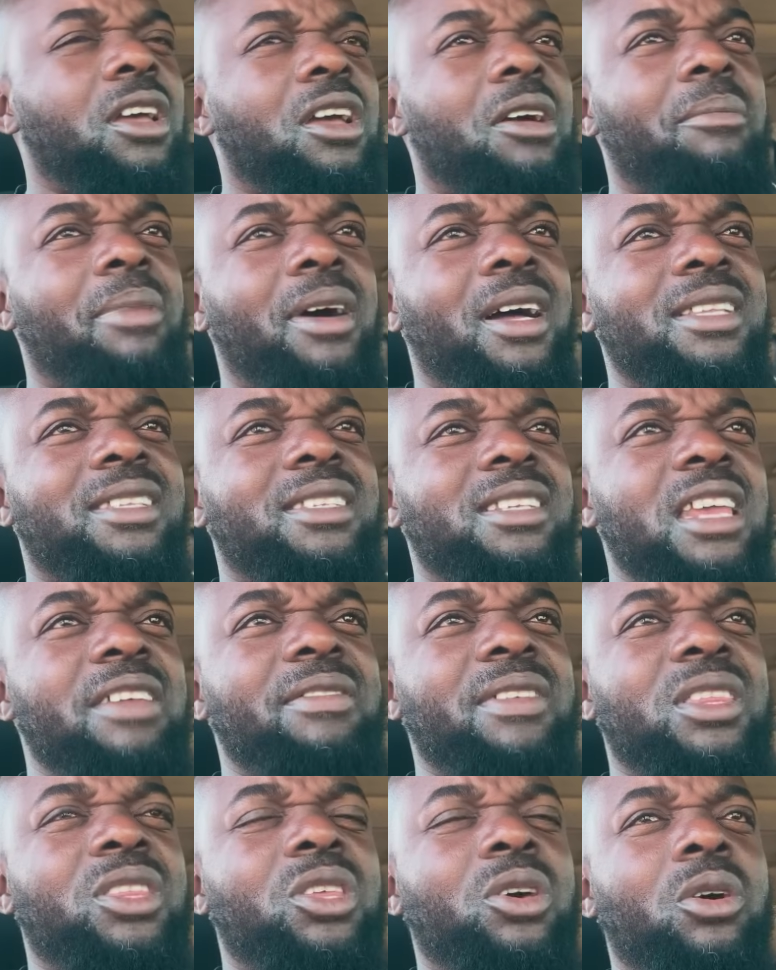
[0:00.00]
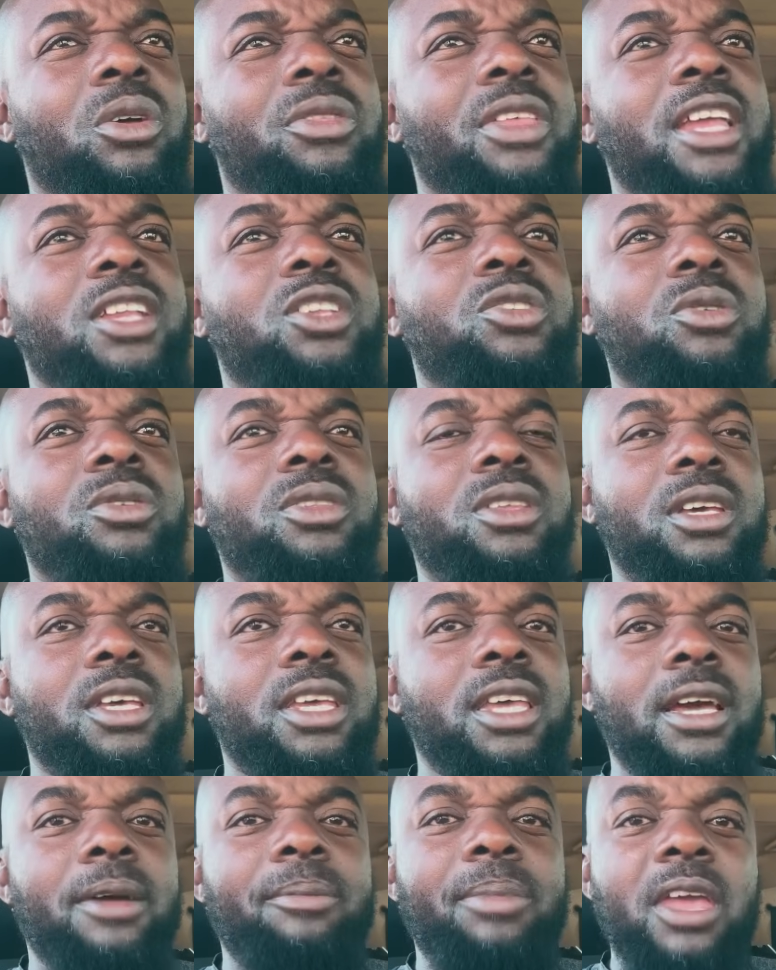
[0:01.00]
But even though they took
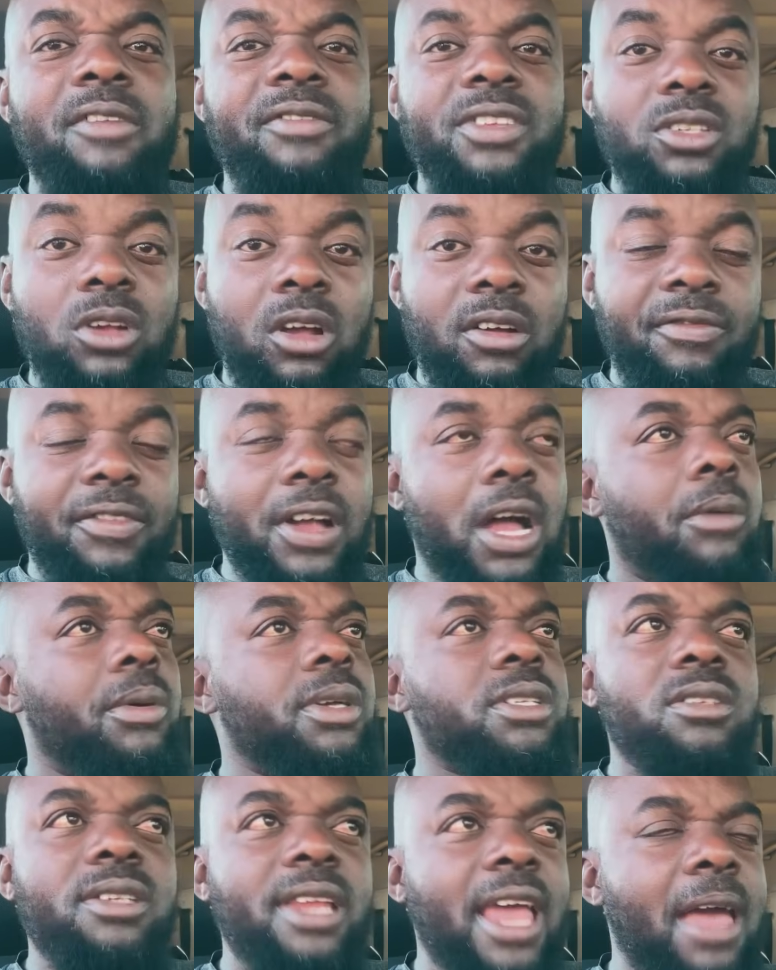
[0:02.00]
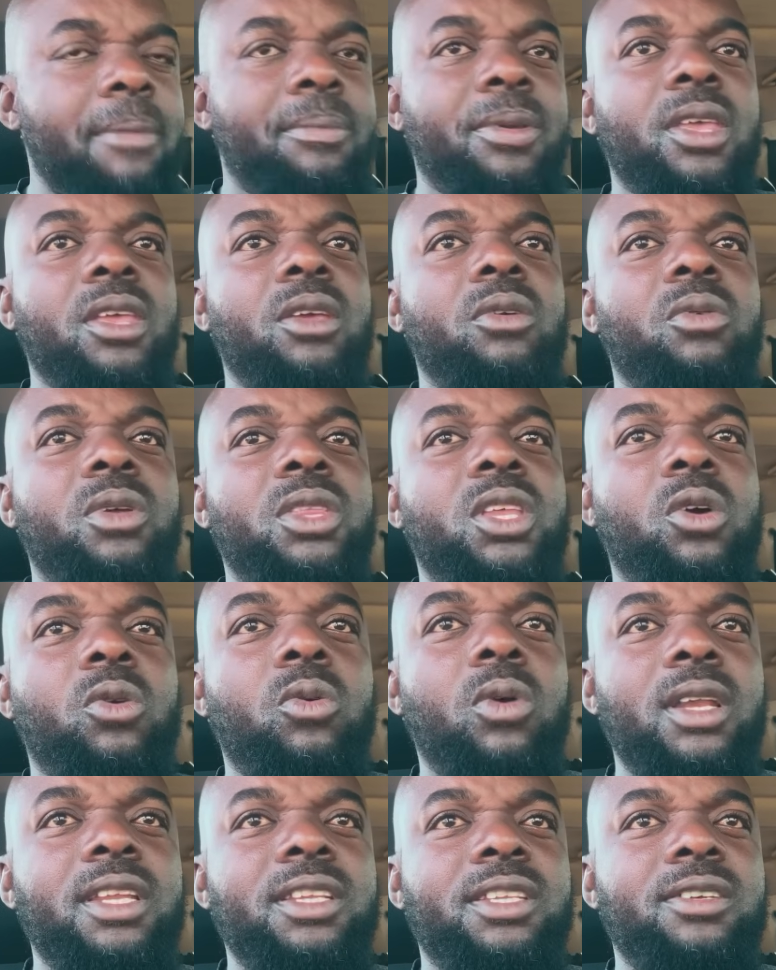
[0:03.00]
the pavers off, I wasn't happy with the
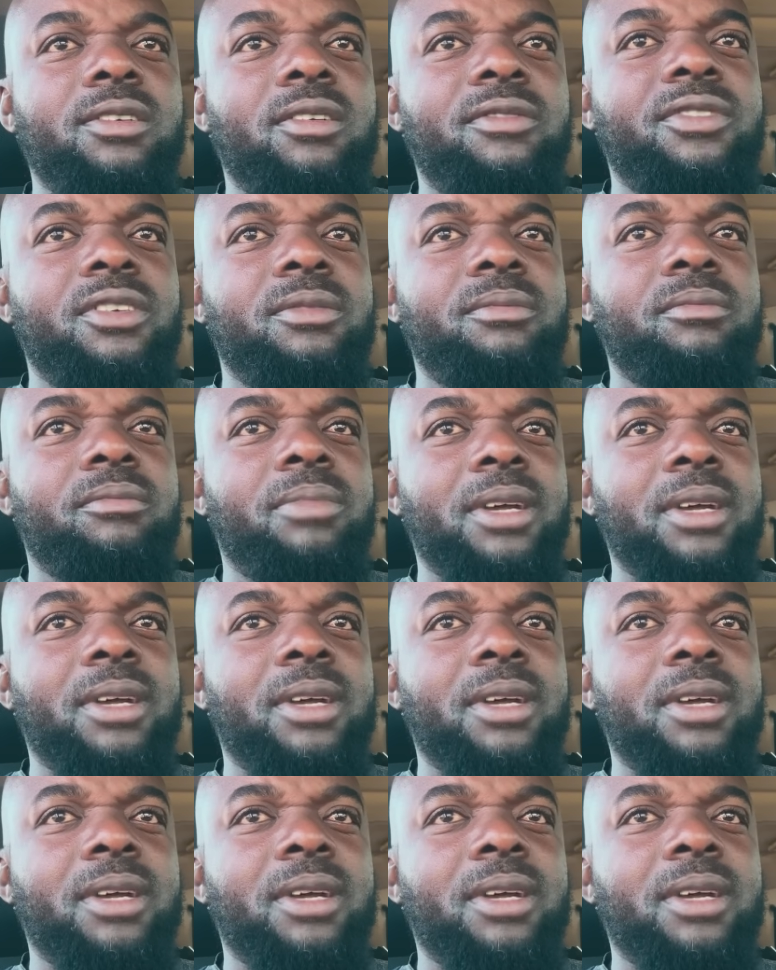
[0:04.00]
quality of them.